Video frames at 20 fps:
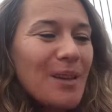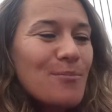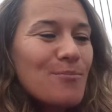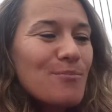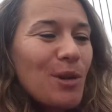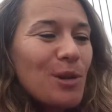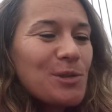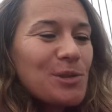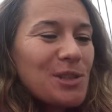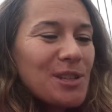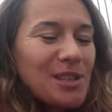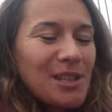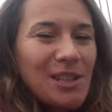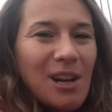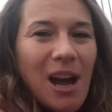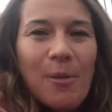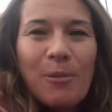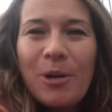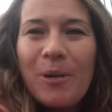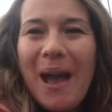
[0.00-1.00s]
most of the
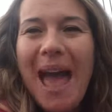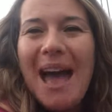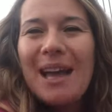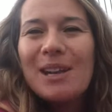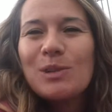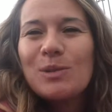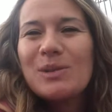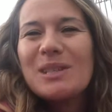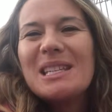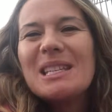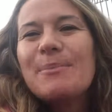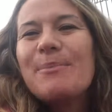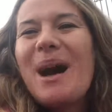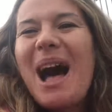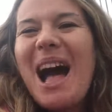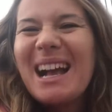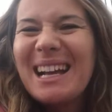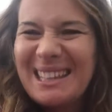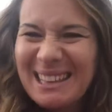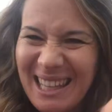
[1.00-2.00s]
time we were outdoors in the
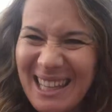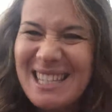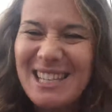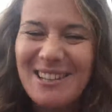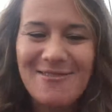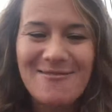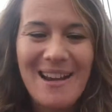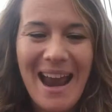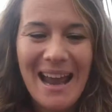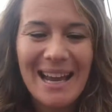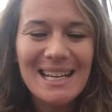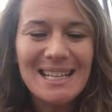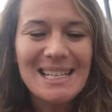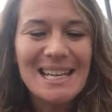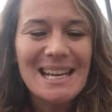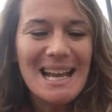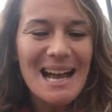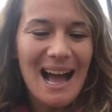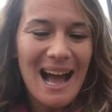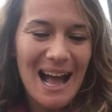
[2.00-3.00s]
park unless it rained.
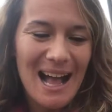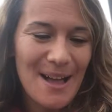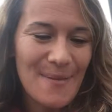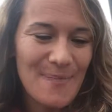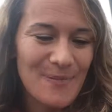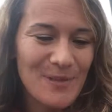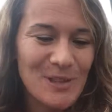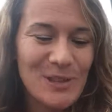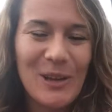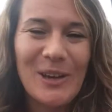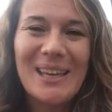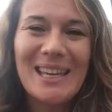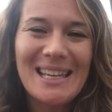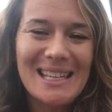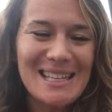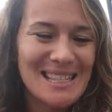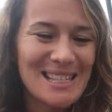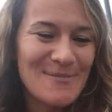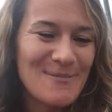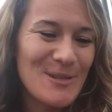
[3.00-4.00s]
So
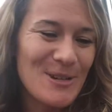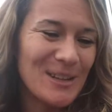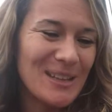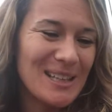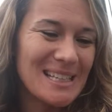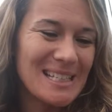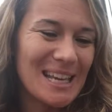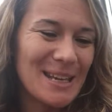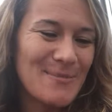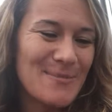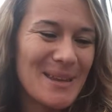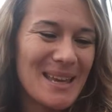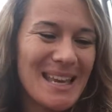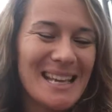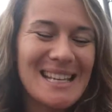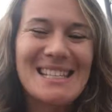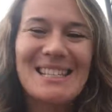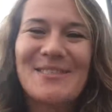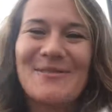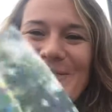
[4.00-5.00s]
here's some early day
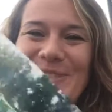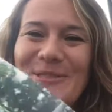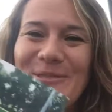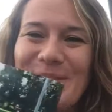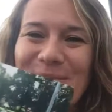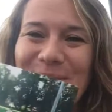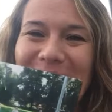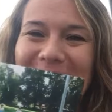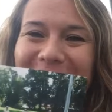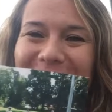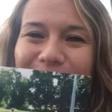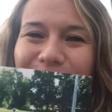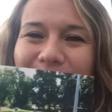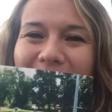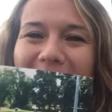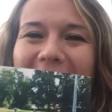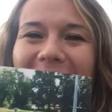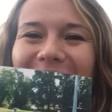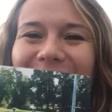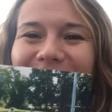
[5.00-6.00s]
pics of the women in the
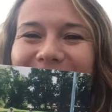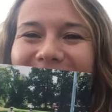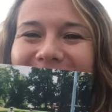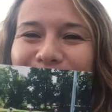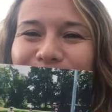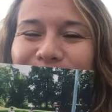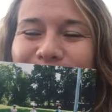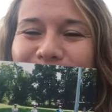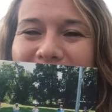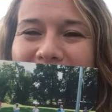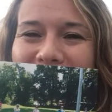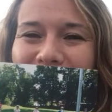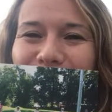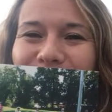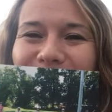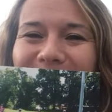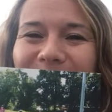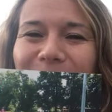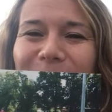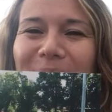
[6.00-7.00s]
park with their
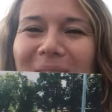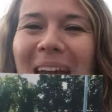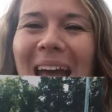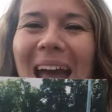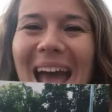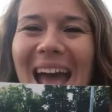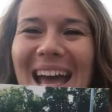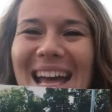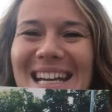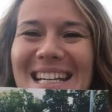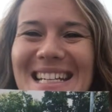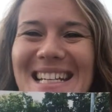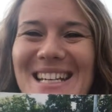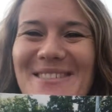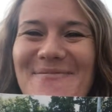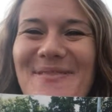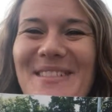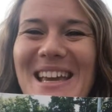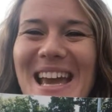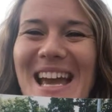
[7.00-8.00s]
prams, and
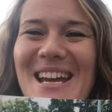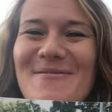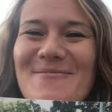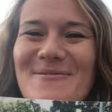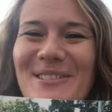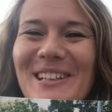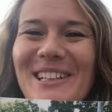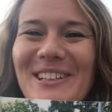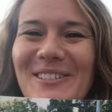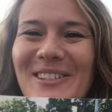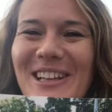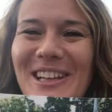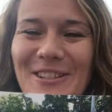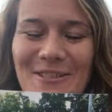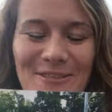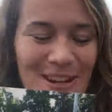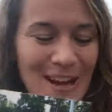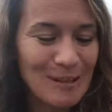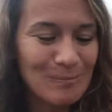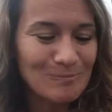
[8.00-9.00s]
it became really, really
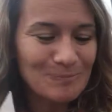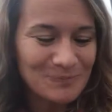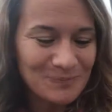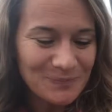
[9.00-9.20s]
fun.